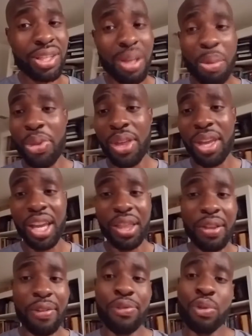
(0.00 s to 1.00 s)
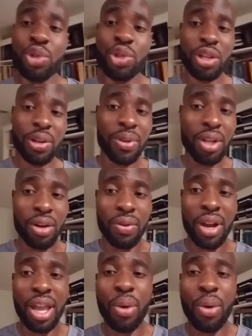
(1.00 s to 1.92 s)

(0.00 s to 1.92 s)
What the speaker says: something in the future, right?